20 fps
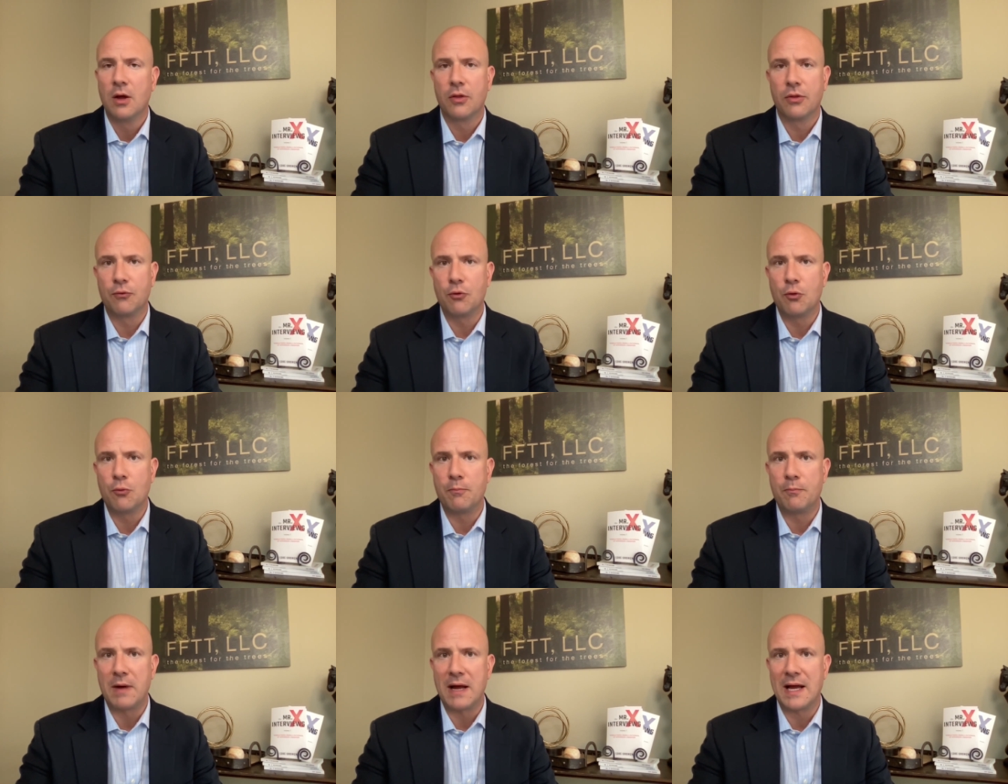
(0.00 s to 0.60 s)

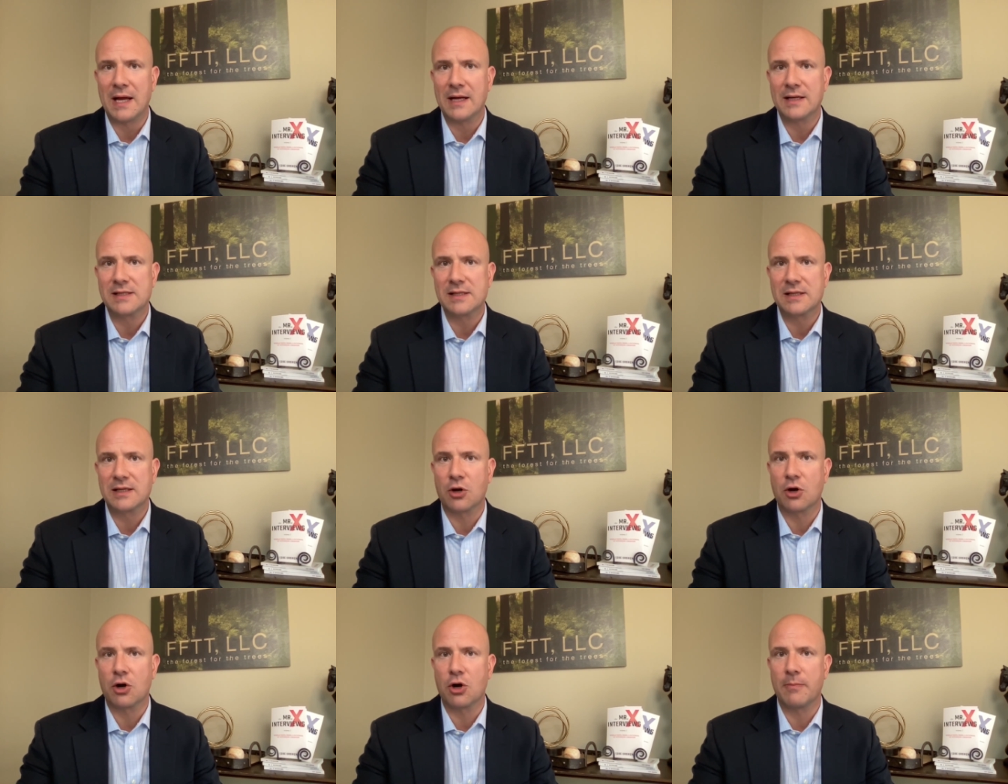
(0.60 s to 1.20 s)
through banks
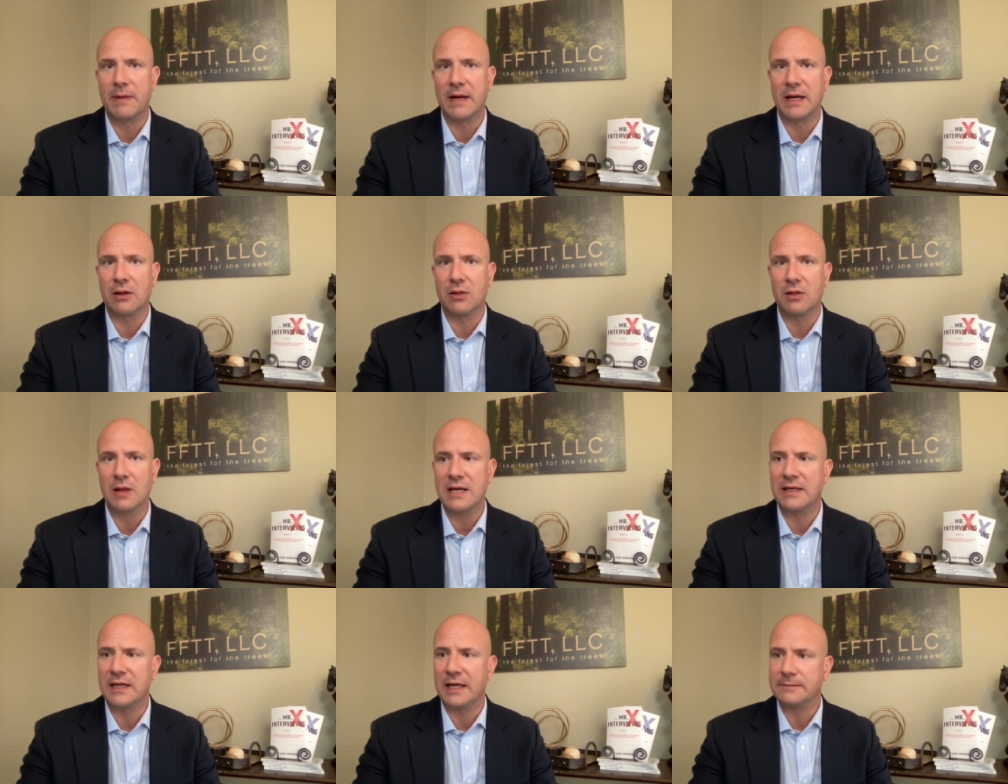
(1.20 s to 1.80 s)
curbing
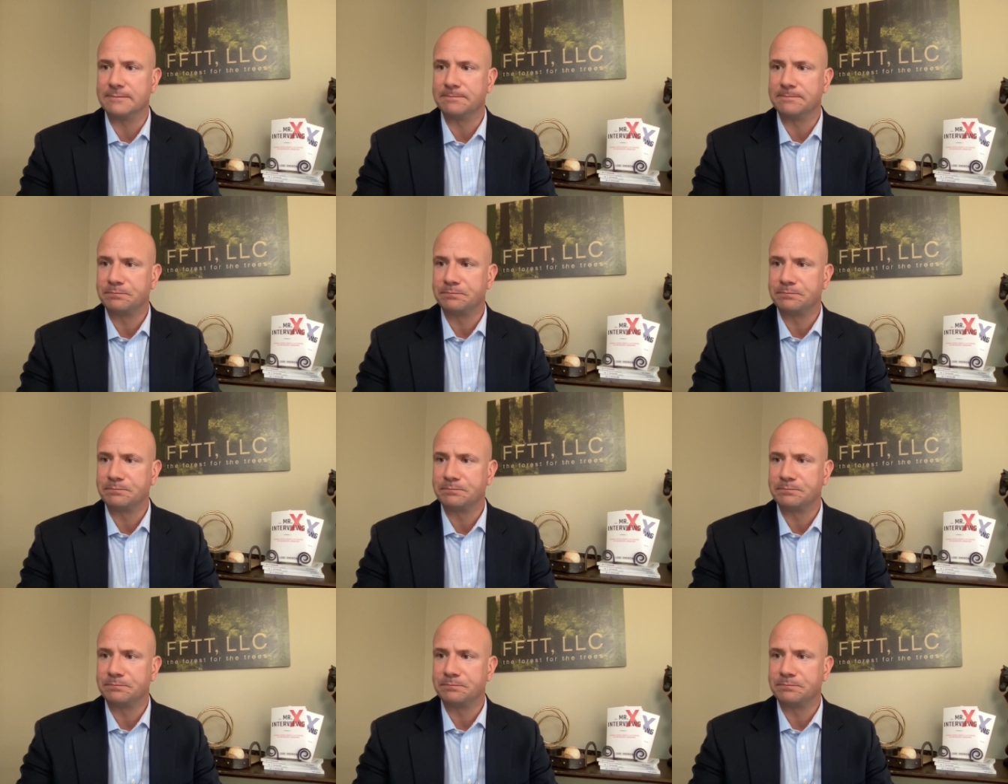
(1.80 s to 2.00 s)
lending.